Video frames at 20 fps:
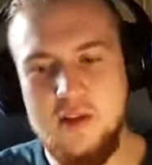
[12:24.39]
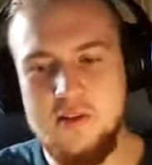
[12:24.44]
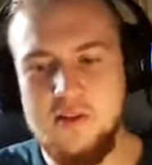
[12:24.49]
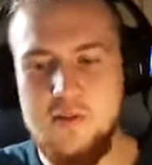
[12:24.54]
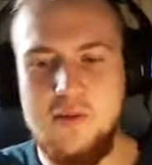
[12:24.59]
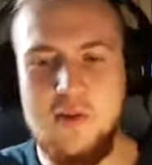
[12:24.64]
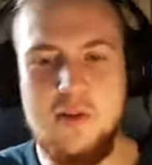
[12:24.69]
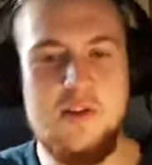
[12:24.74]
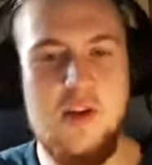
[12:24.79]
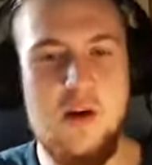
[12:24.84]

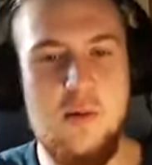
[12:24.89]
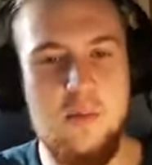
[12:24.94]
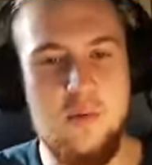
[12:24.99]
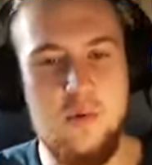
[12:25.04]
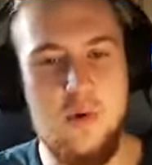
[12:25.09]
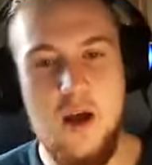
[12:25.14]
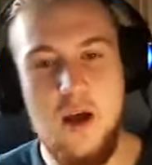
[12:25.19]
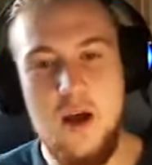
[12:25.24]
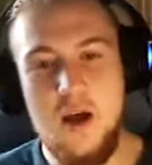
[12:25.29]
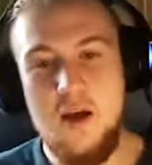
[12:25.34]
So for
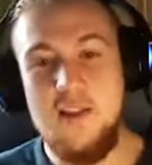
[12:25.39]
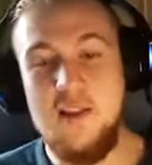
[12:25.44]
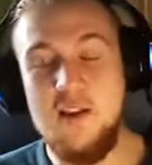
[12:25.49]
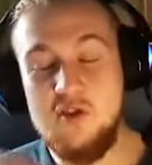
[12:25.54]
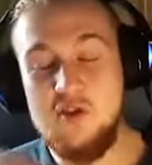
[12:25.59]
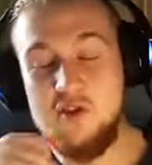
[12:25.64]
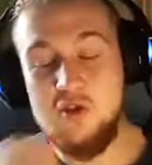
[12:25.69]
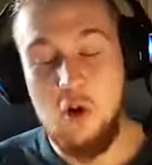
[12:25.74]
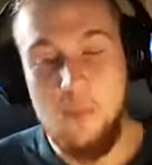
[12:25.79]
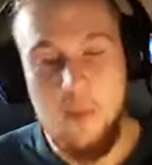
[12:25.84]
example,
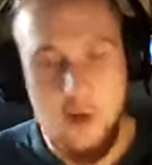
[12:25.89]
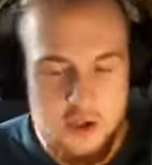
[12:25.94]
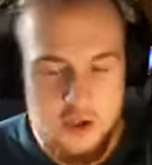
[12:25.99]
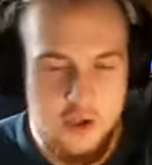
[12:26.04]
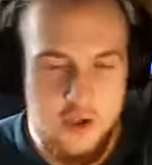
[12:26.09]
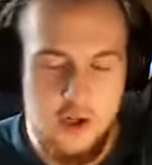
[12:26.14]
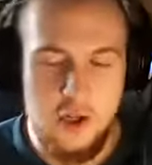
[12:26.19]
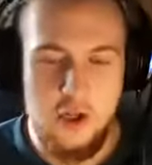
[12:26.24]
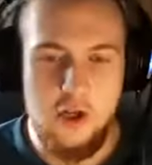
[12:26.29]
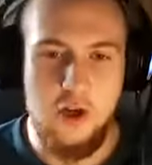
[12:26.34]
there's so much
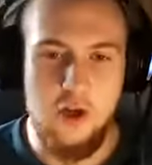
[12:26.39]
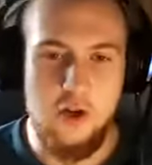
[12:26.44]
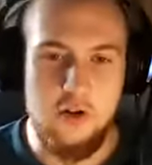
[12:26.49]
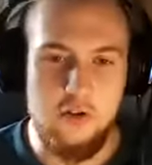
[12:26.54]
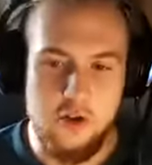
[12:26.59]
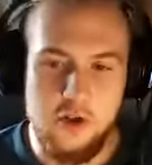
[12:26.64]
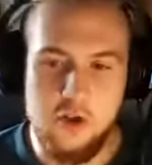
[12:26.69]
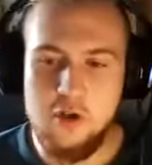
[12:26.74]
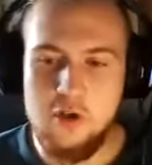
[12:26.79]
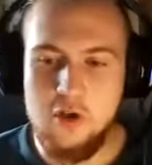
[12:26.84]
you can
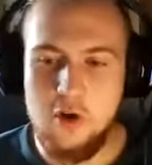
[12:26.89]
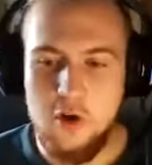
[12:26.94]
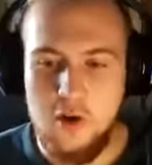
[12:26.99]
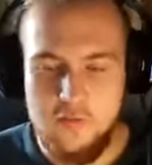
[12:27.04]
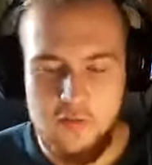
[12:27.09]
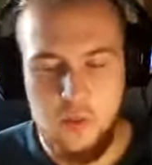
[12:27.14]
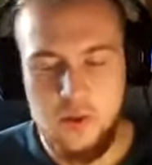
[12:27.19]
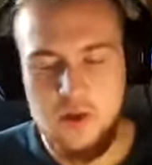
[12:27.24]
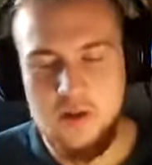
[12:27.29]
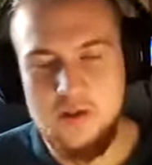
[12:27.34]
learn. You can go,
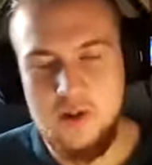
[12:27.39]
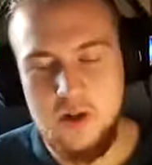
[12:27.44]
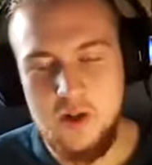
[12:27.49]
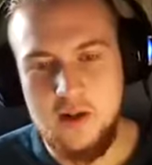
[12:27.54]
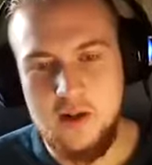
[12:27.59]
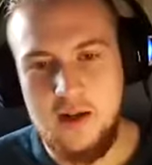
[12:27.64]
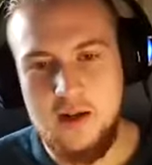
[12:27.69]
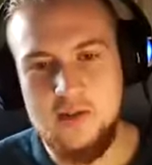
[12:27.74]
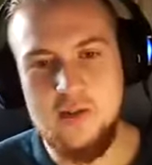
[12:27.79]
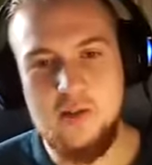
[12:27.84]
if you wanted to
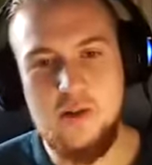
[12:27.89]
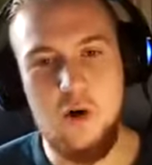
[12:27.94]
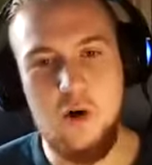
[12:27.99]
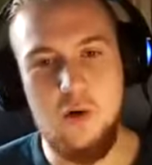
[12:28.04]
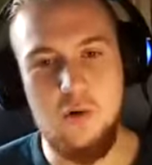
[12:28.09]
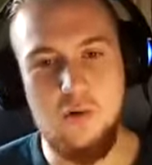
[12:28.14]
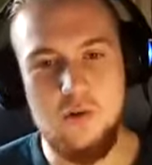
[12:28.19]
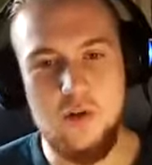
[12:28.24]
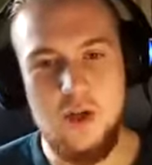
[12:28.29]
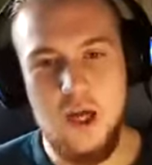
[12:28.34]
learn how to
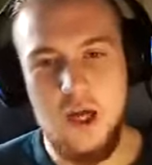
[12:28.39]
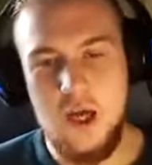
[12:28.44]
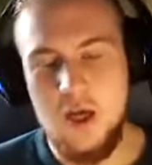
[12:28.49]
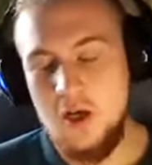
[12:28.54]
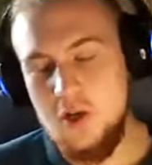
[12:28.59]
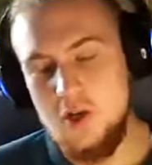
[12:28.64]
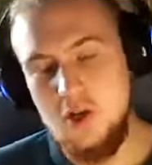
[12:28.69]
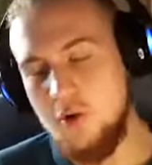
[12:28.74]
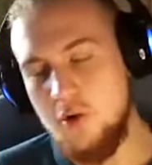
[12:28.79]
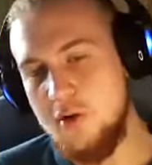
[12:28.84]
code,
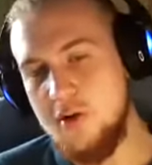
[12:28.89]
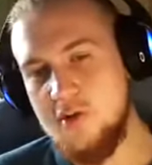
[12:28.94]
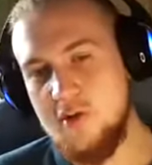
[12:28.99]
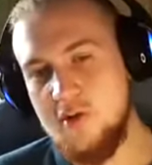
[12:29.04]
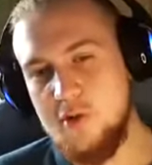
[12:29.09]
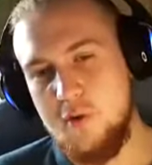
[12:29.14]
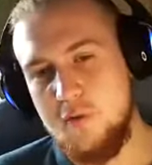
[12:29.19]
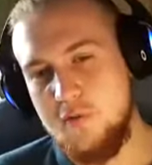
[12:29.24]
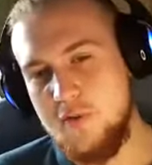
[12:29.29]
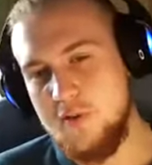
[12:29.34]
you don't need to
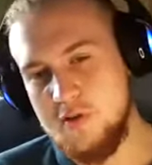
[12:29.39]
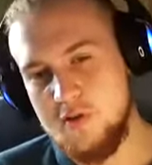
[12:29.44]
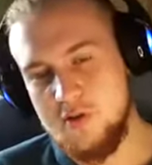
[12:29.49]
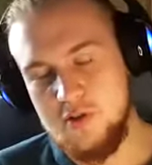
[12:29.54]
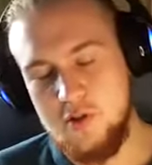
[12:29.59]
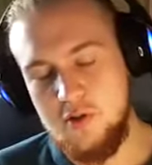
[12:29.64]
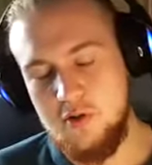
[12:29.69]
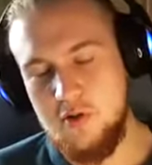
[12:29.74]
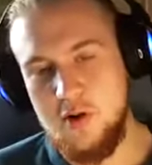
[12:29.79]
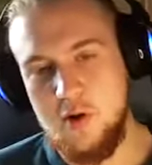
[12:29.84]
do a
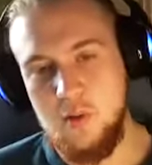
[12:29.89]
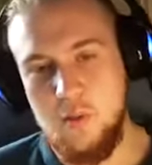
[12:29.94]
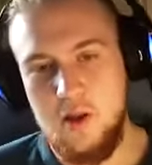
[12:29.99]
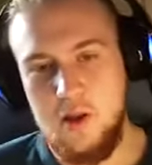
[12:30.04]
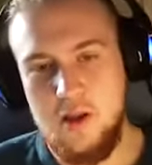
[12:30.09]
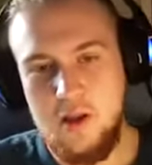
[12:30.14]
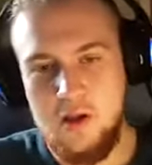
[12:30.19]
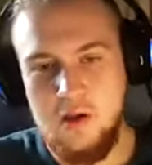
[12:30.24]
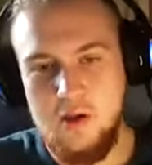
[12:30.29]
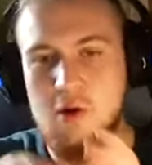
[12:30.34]
physics degree
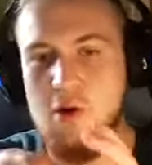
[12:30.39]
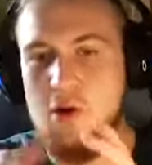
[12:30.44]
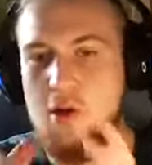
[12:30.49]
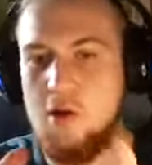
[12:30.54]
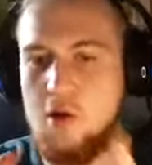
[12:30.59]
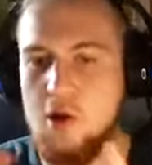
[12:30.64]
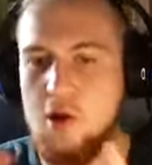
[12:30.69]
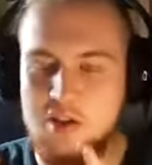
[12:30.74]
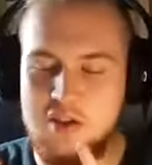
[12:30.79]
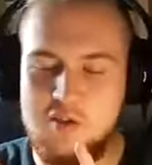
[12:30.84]
where
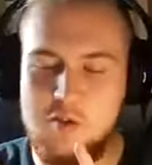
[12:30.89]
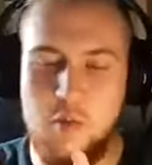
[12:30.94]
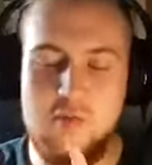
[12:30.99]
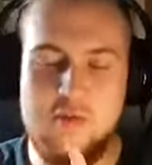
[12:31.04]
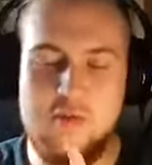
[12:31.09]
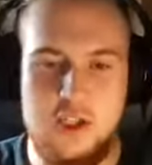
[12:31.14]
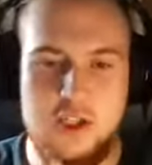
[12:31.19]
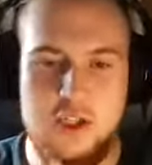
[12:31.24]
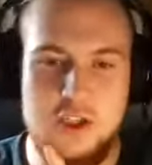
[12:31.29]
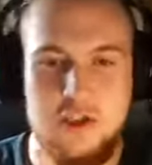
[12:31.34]
you got a small
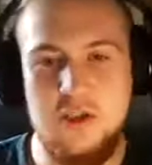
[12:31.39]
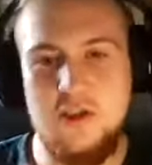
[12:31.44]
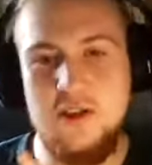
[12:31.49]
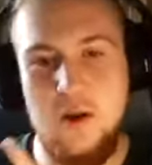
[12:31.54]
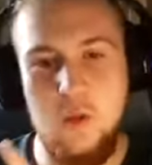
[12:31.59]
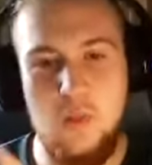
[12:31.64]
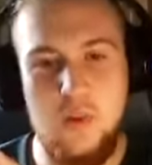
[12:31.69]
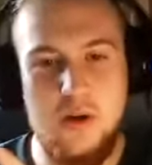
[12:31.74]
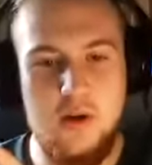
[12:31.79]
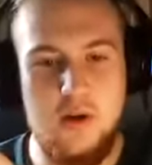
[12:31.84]
section in
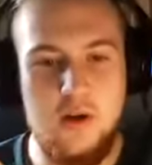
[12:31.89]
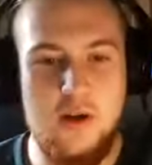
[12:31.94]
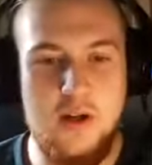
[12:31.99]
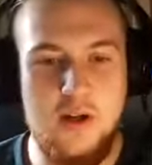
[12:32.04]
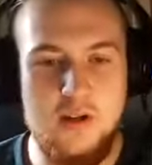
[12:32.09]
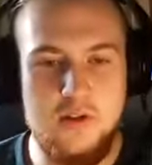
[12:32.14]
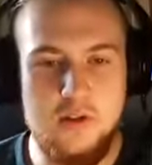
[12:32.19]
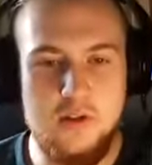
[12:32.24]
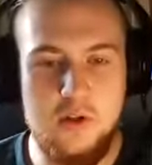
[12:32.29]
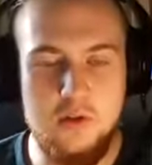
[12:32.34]
that where you learn
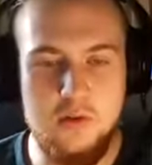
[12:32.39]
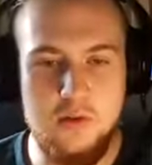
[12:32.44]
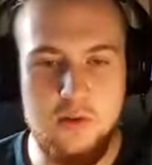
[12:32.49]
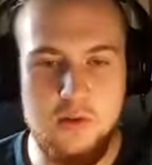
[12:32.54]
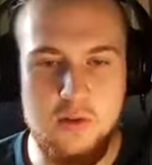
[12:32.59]
how to code.